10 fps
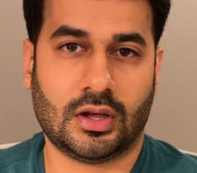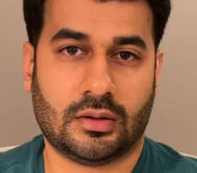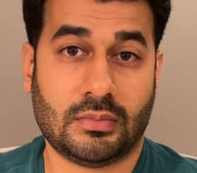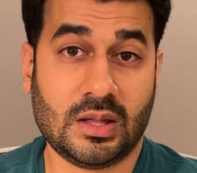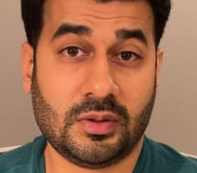
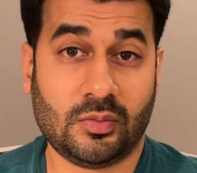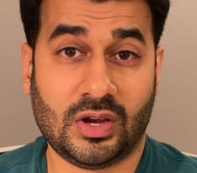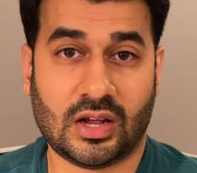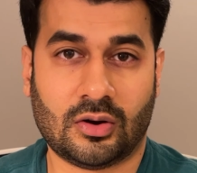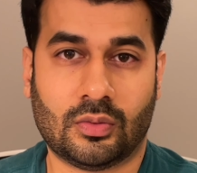Maybe we
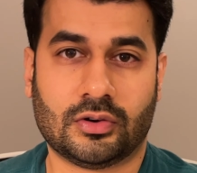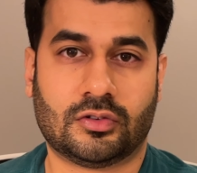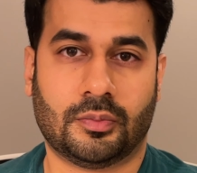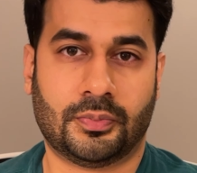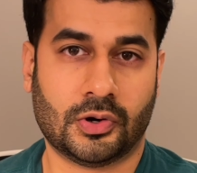now want
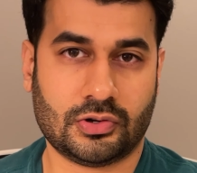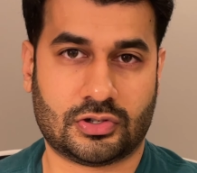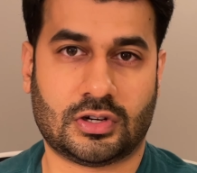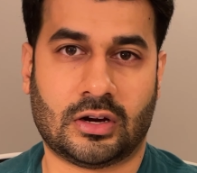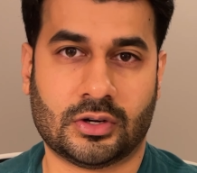to
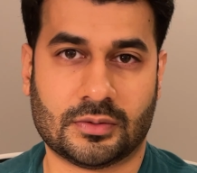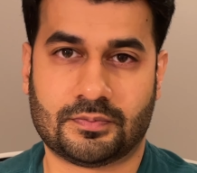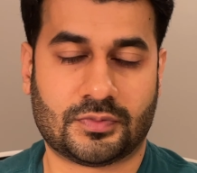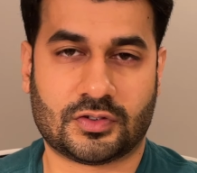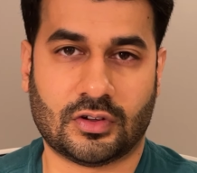push our
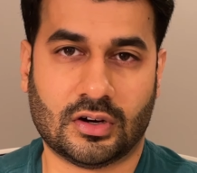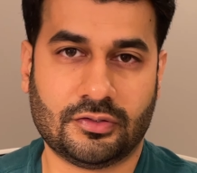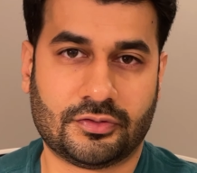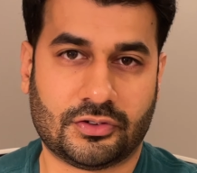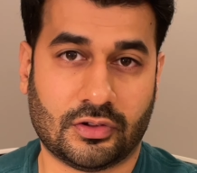
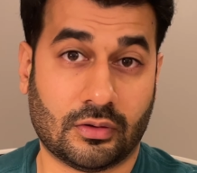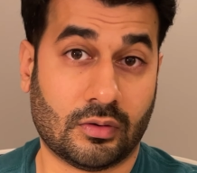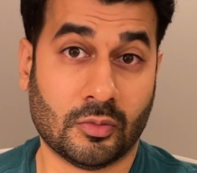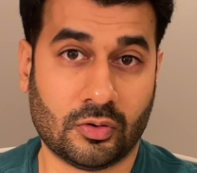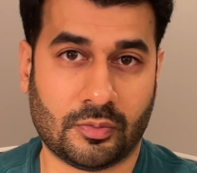stuff to the
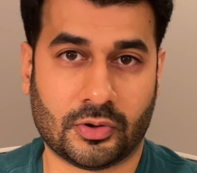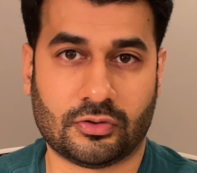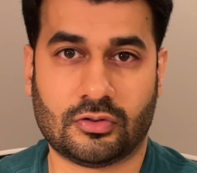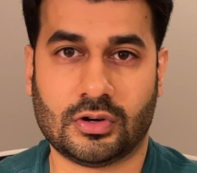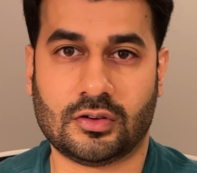remote
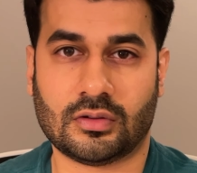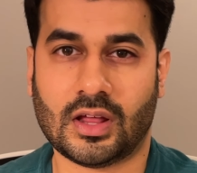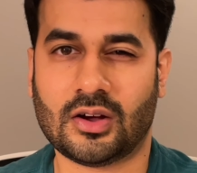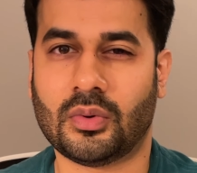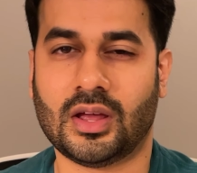repository, so
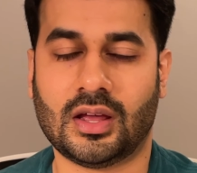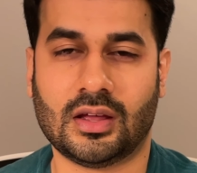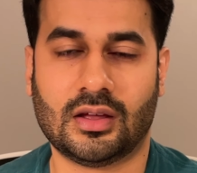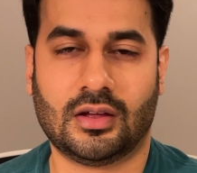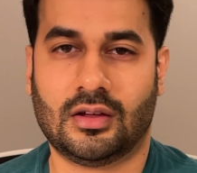that way